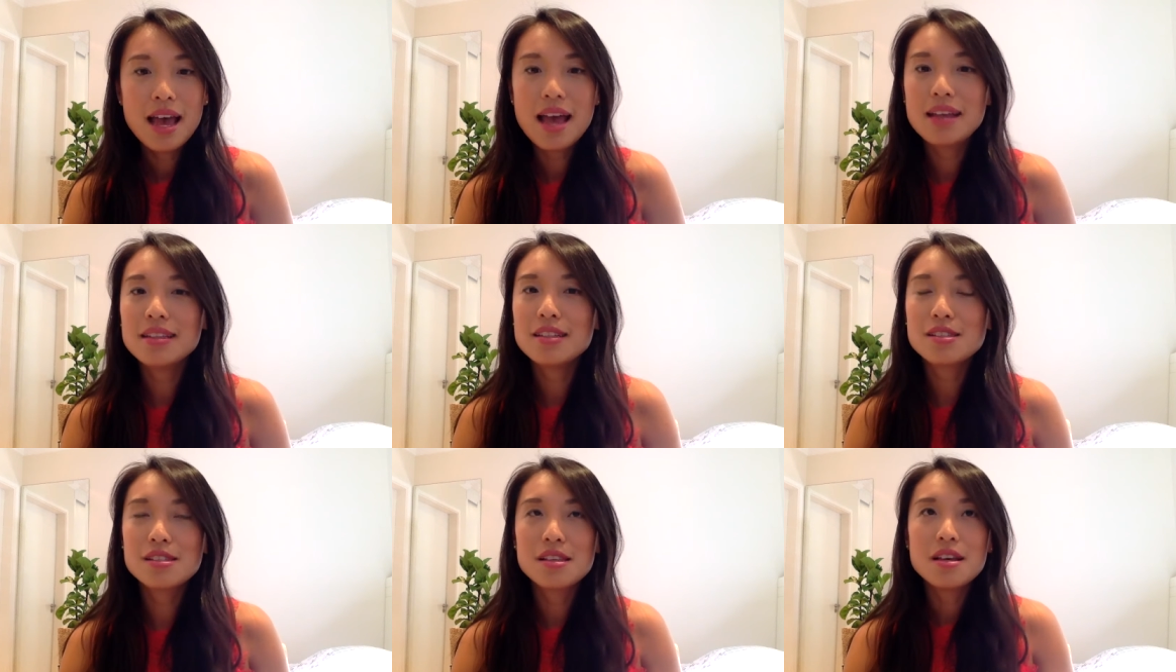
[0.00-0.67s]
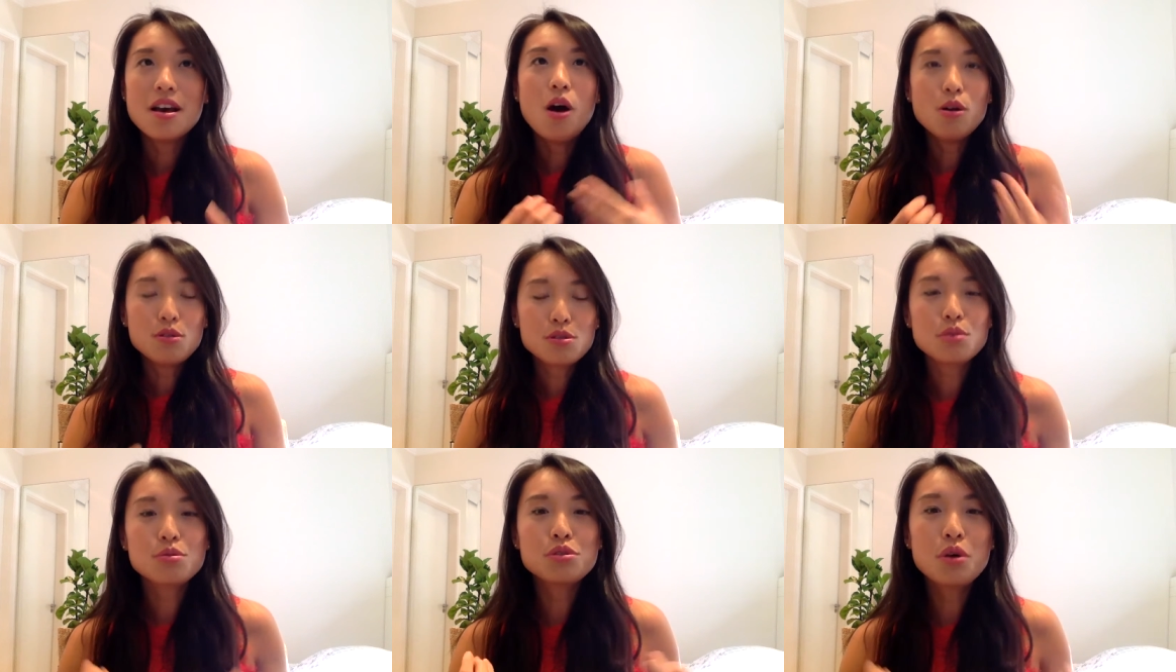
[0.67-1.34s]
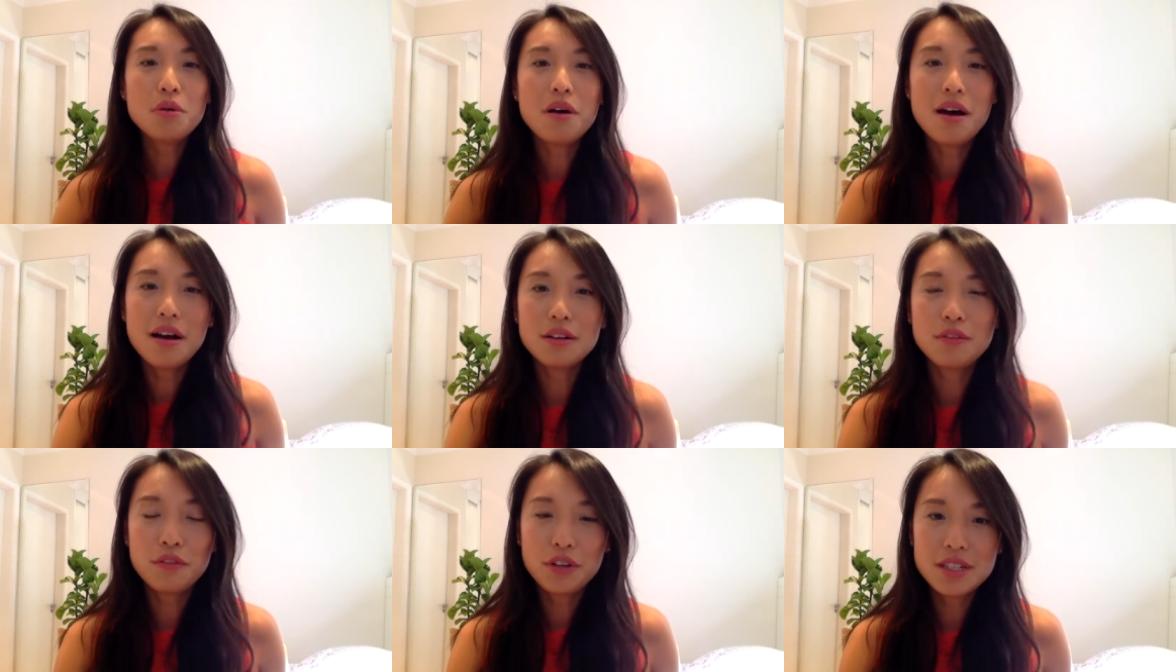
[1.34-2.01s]
and it's also so
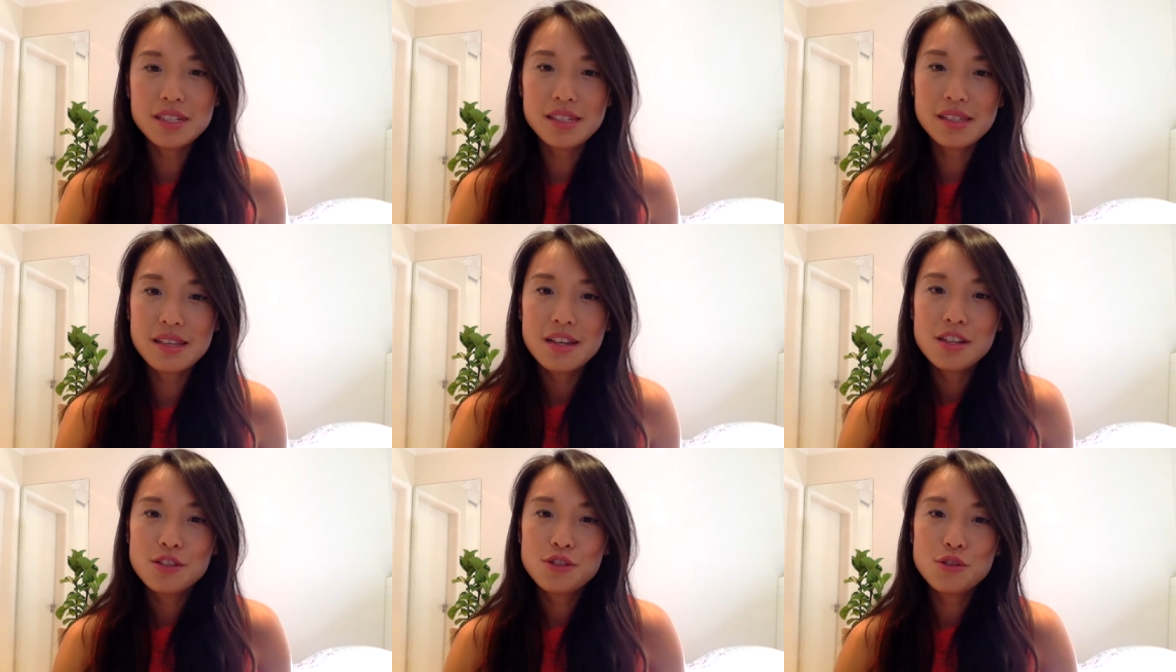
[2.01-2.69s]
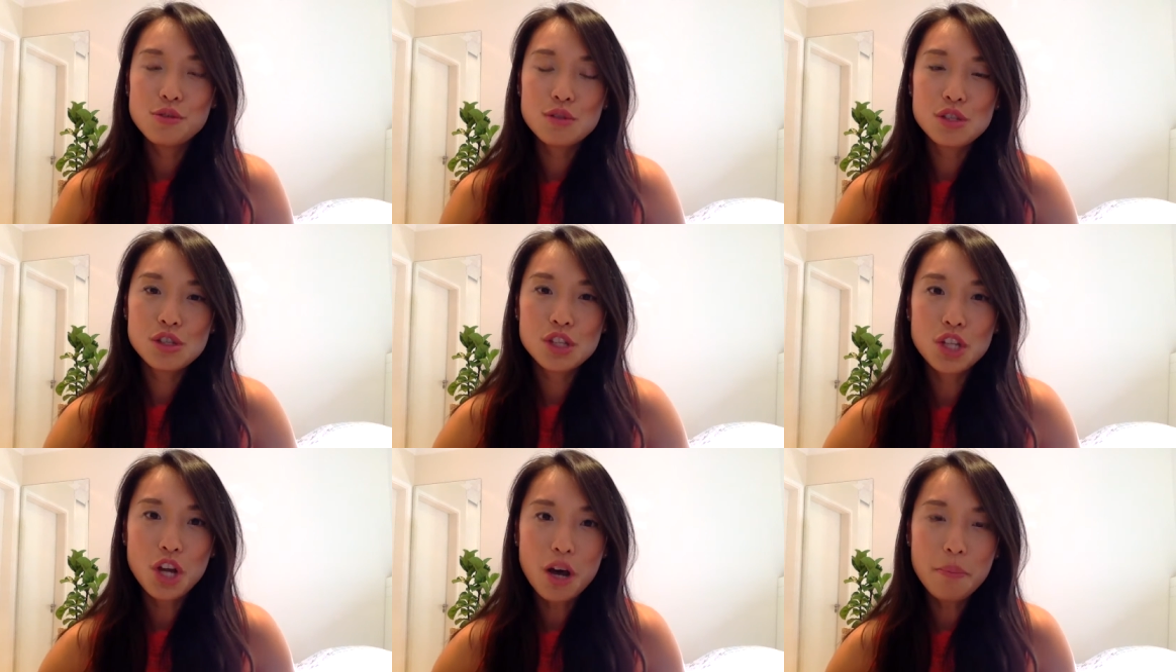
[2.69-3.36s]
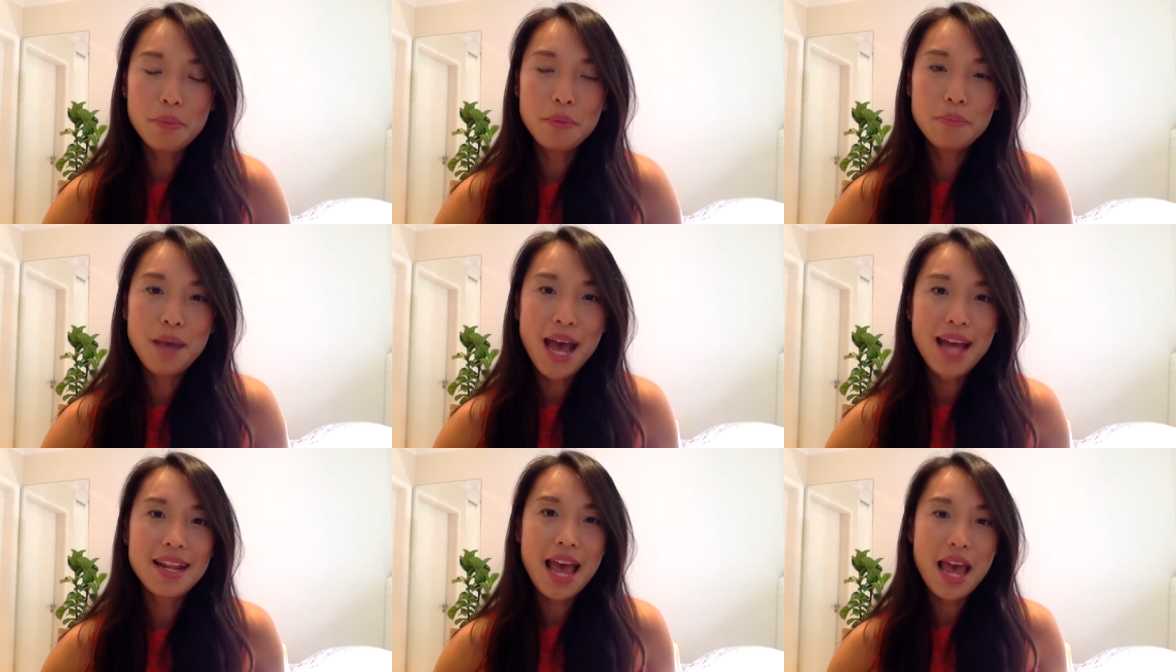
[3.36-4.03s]
hard for us to stop
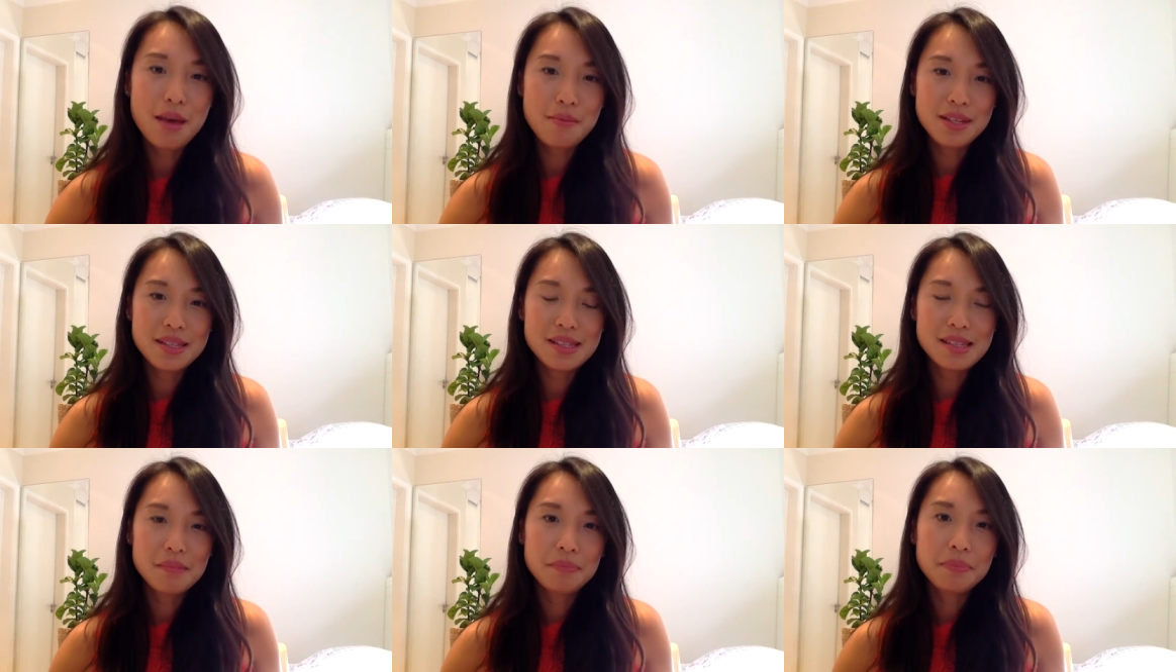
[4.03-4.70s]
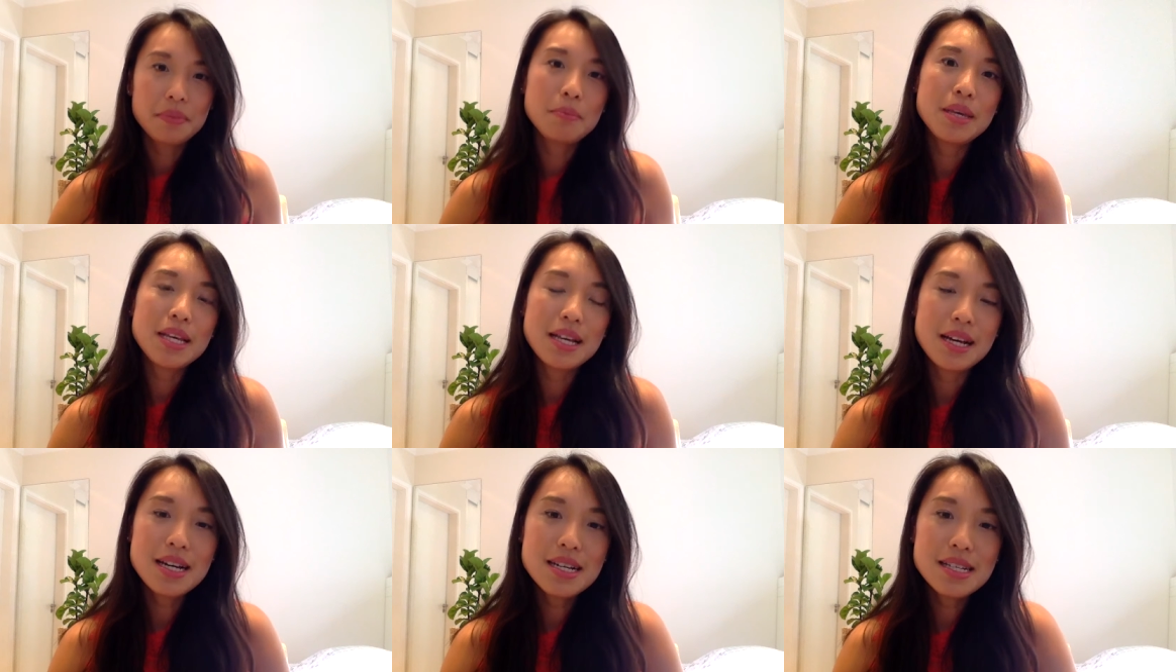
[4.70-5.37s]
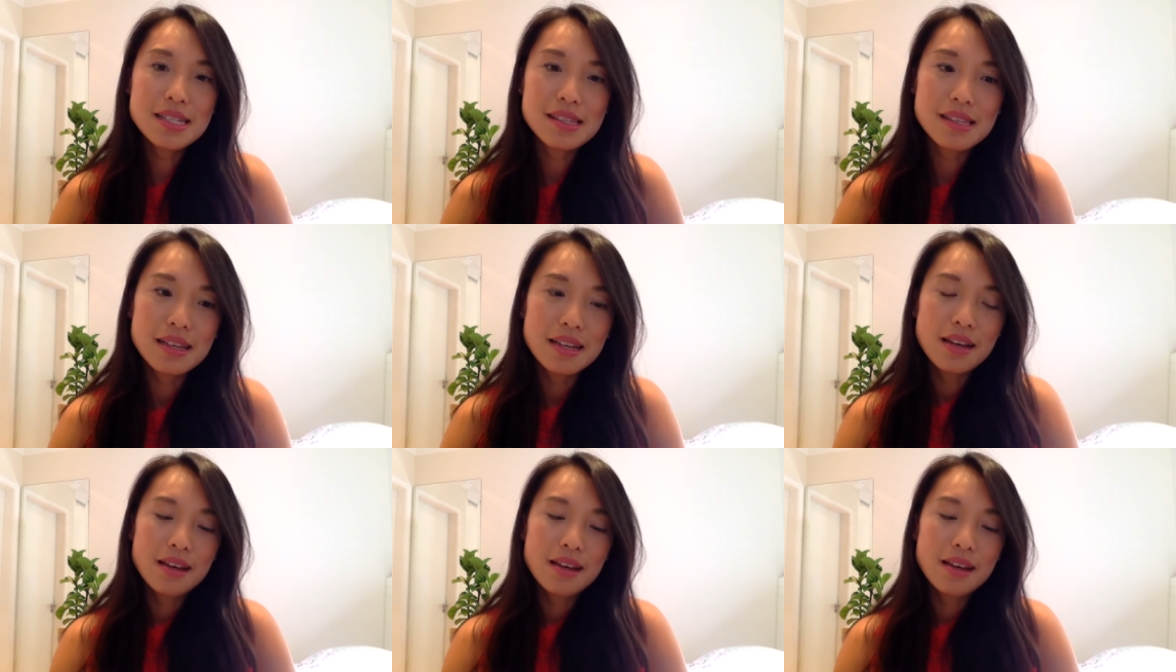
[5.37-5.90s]
bad habits because